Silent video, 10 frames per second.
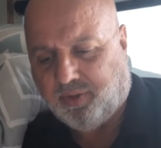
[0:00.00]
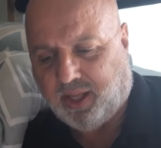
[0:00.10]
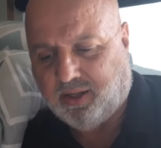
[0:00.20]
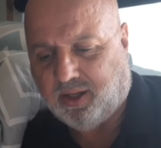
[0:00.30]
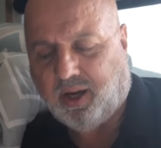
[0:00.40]

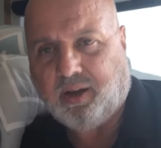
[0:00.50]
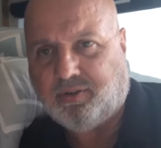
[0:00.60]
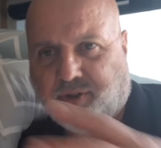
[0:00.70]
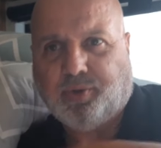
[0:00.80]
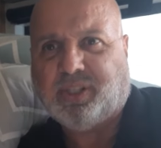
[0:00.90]
They they
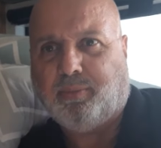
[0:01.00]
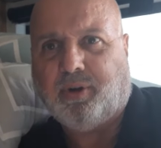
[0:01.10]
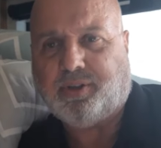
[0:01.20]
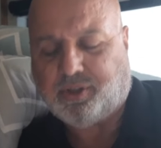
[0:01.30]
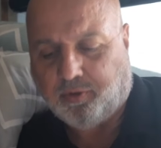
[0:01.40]
do
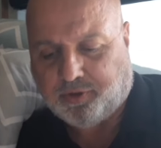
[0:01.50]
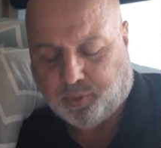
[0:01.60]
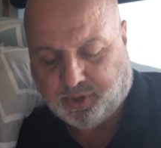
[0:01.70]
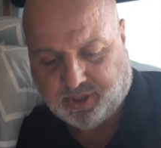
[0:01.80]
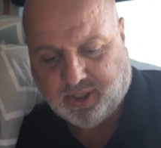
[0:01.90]
similar stuff
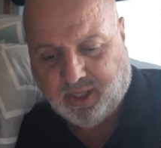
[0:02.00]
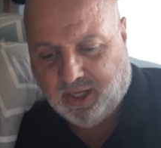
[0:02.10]
to us.